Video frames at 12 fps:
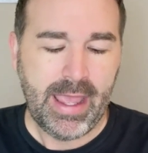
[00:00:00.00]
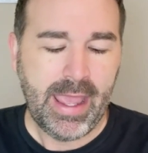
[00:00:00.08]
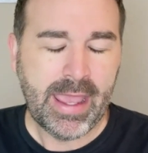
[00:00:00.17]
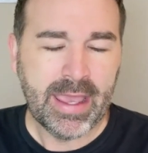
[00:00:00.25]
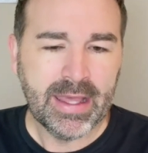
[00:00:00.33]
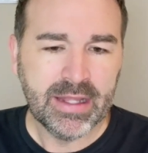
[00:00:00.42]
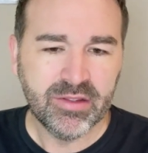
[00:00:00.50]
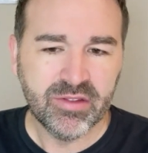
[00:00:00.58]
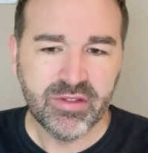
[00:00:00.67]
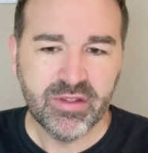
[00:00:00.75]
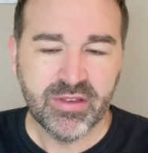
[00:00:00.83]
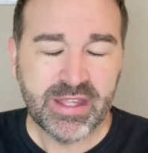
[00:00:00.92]
And
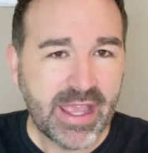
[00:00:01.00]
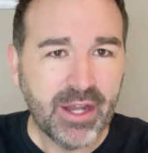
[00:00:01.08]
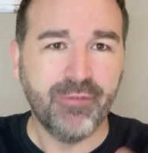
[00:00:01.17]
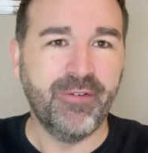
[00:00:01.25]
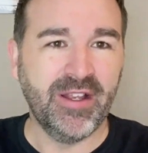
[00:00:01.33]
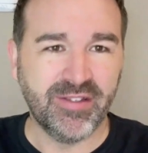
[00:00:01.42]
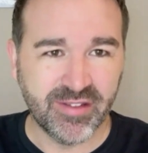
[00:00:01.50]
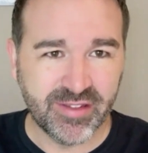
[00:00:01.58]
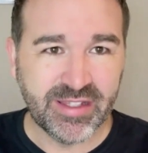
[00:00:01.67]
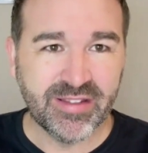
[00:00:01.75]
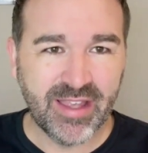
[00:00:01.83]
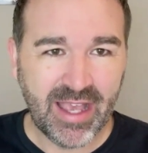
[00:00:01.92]
the interface is
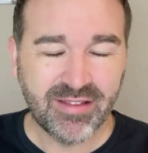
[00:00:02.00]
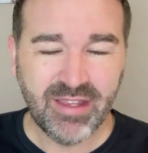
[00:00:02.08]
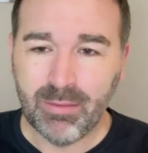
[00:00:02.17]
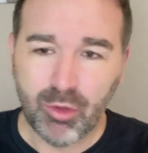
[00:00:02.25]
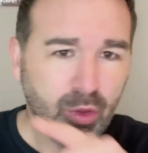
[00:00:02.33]
the exact same.